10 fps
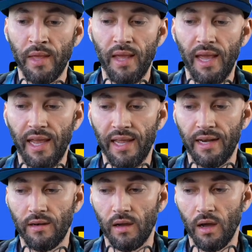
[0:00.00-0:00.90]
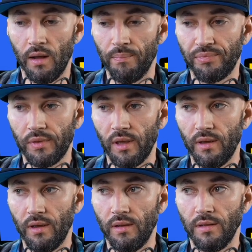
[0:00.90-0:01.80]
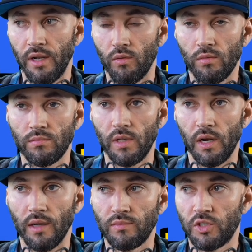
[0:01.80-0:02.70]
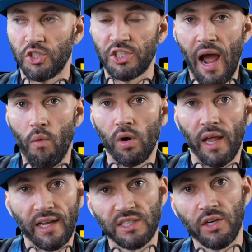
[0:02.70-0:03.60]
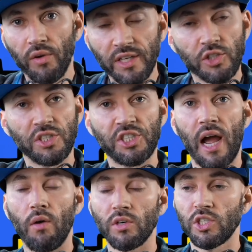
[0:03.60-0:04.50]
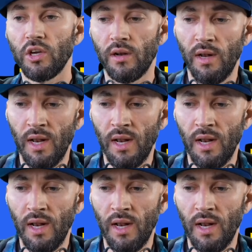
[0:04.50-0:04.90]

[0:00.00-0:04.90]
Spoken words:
And a shower, like a zero entry shower, is good.